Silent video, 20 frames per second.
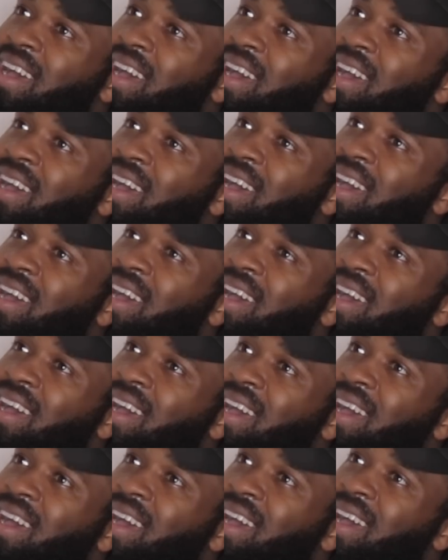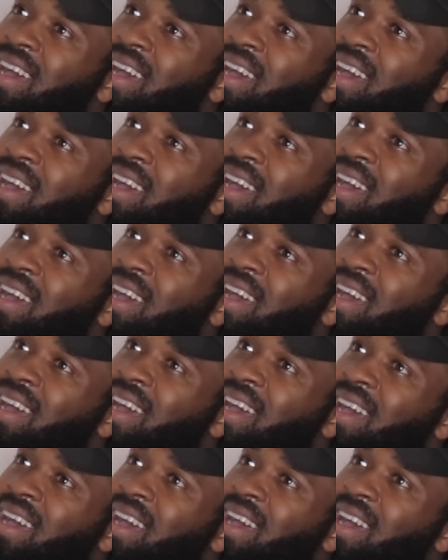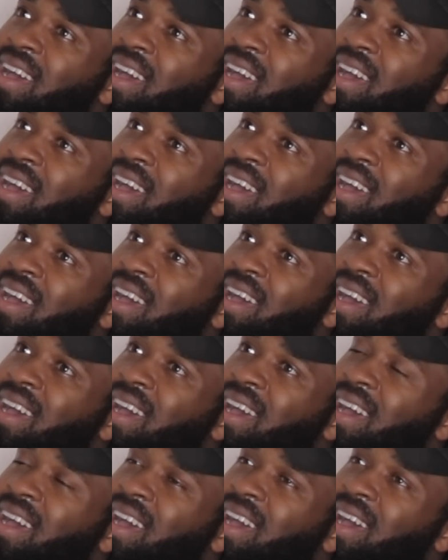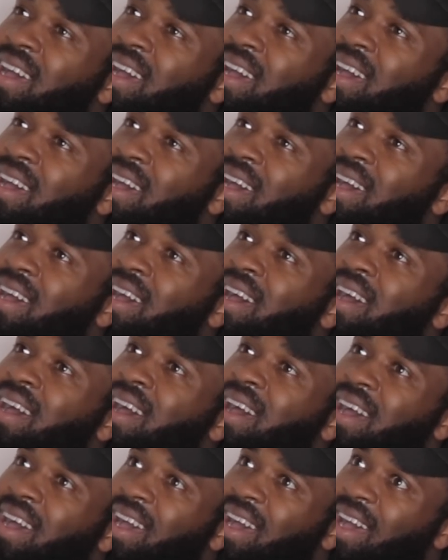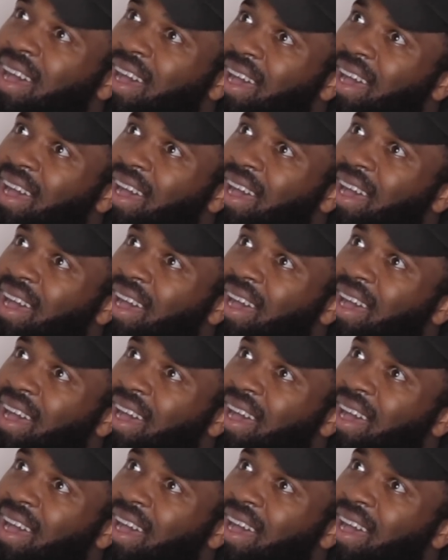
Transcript: The person shown says nothing.